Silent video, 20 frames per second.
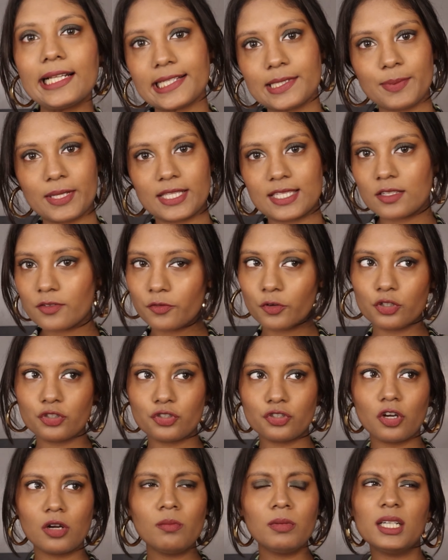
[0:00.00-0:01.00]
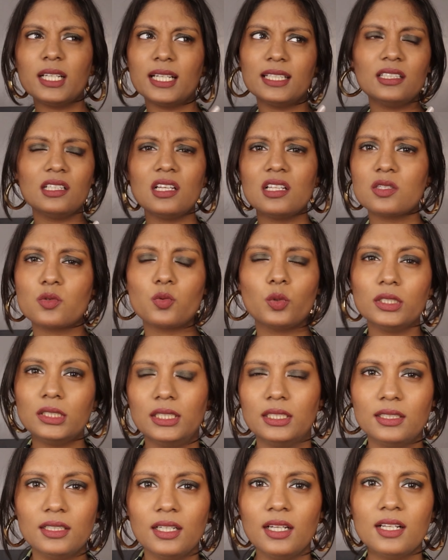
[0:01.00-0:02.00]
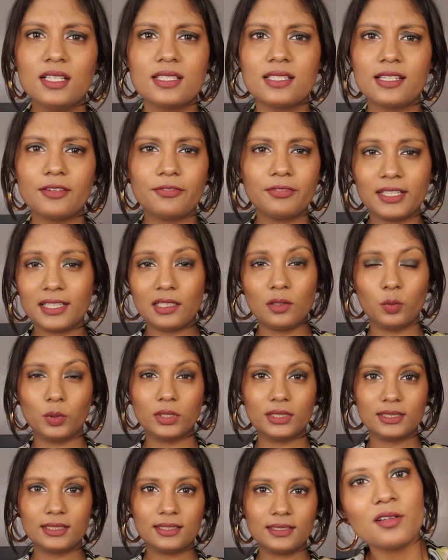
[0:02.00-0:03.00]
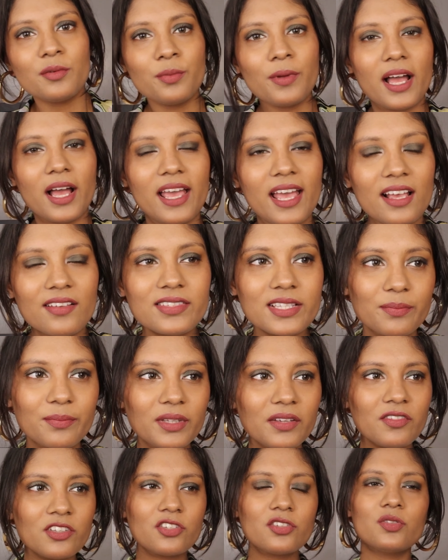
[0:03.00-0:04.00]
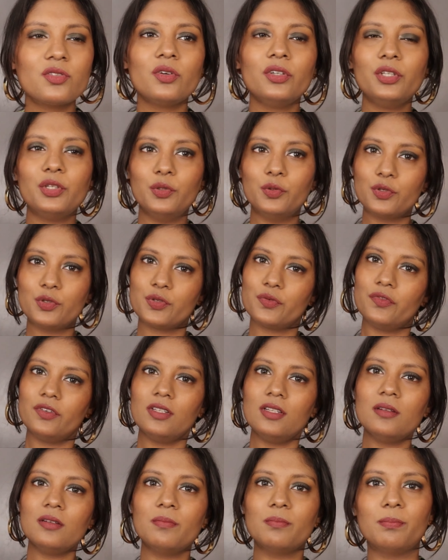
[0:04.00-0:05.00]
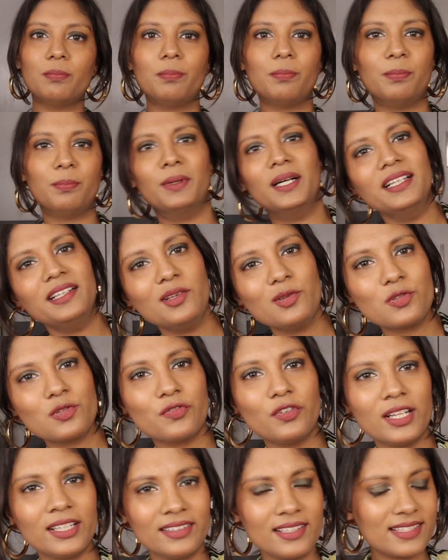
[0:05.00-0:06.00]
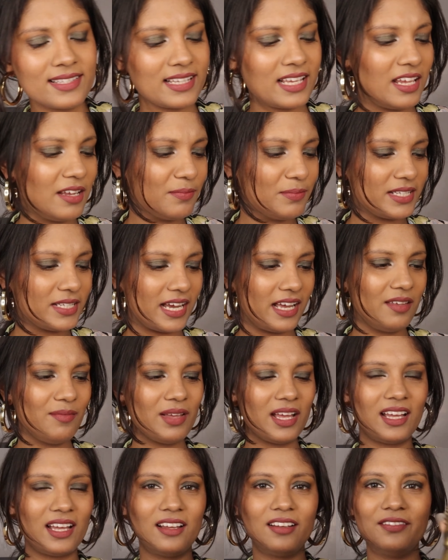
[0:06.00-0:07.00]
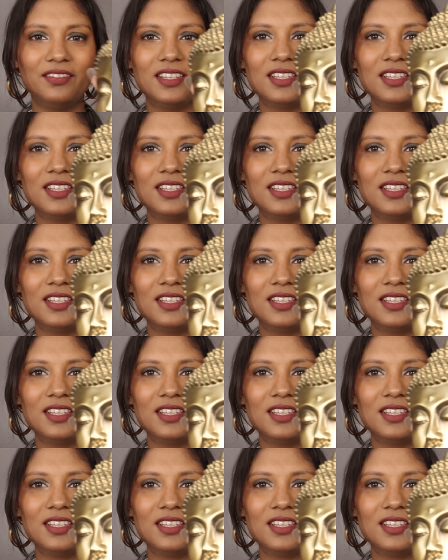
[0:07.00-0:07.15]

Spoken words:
expensive for sure, but I think it's worth it. It's definitely worth it. So I have something which is not useful but useful at the same time. I have